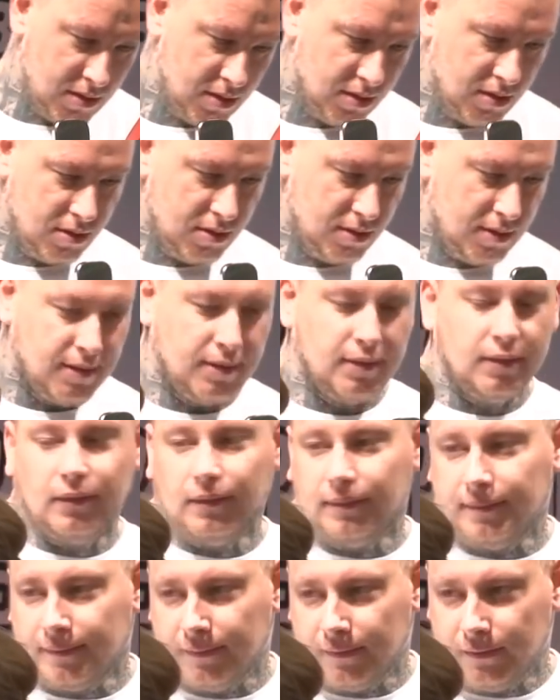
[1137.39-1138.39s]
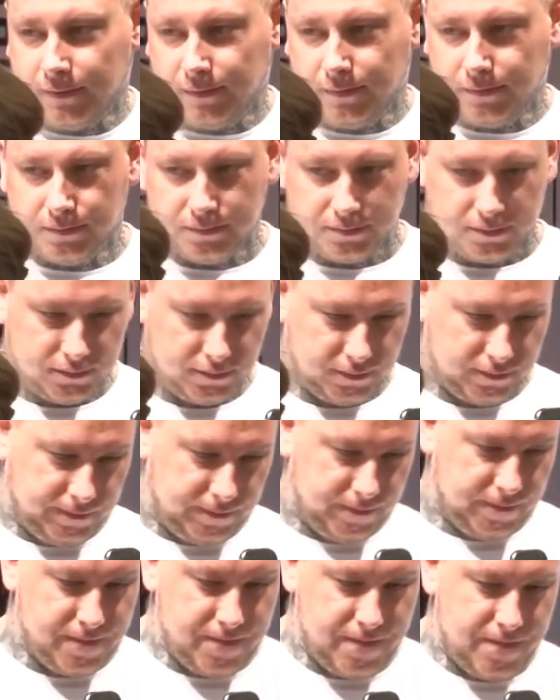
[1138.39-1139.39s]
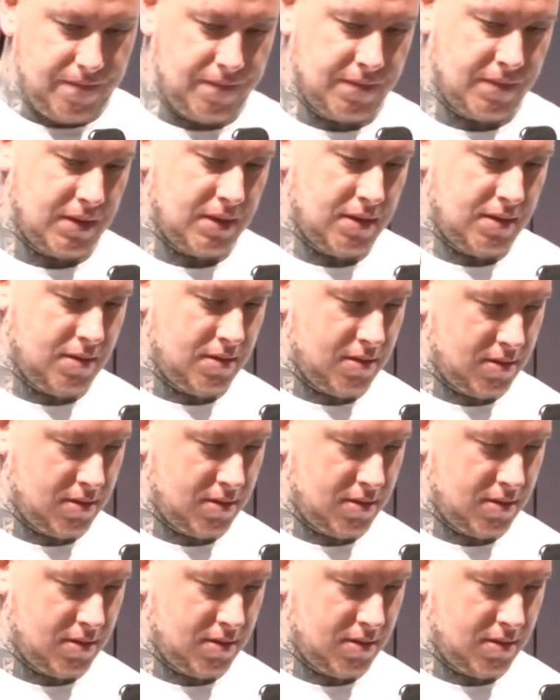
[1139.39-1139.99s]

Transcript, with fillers: And unlikely to feature in either of